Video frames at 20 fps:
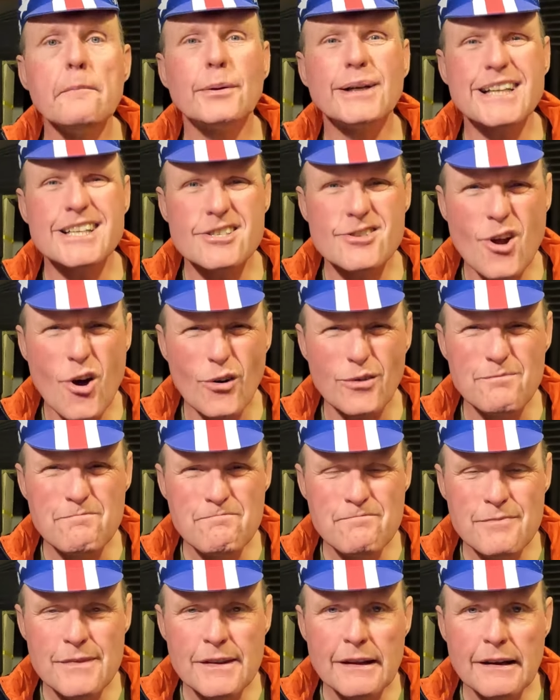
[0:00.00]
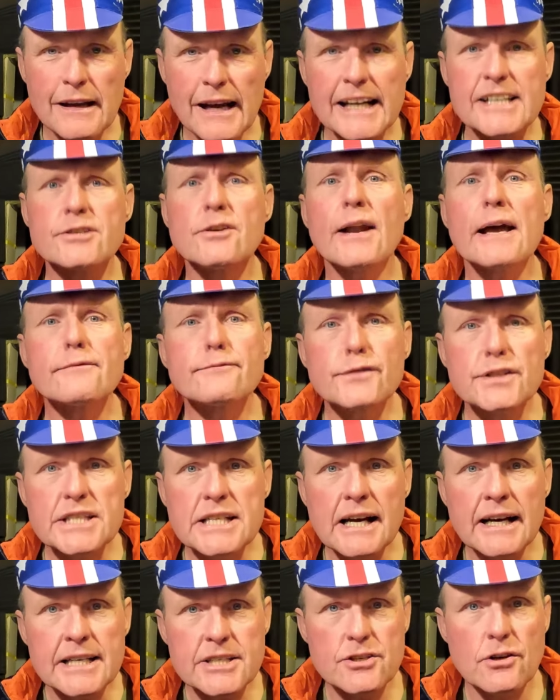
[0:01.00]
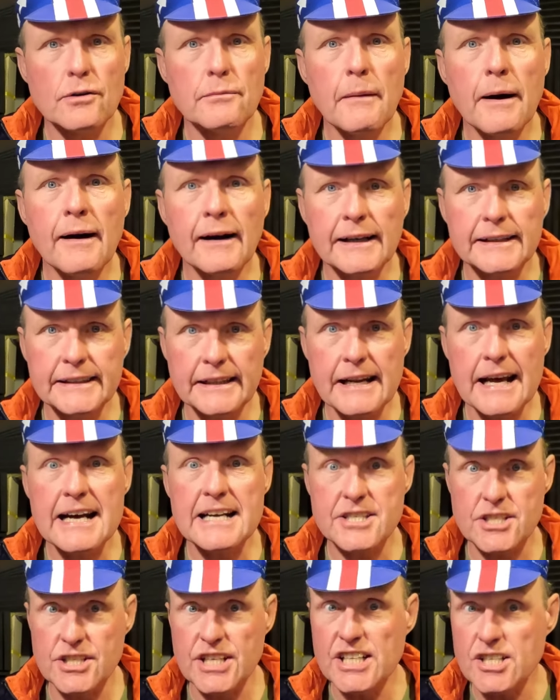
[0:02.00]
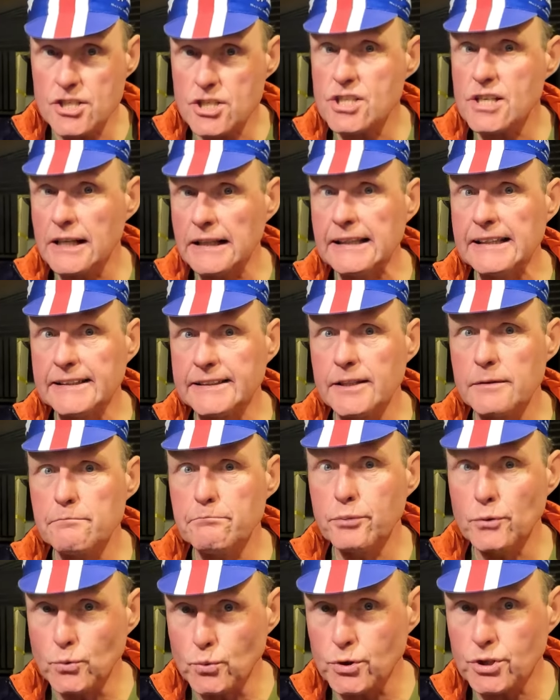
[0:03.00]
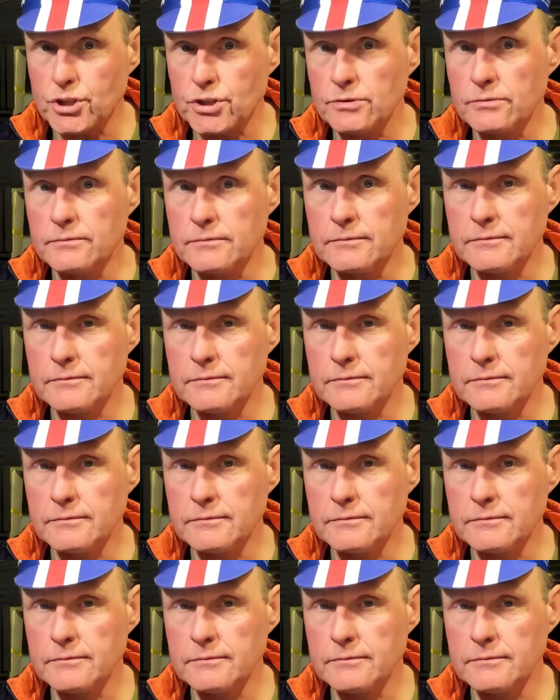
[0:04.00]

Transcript: but it's not advertised or marketed as an insulated boot.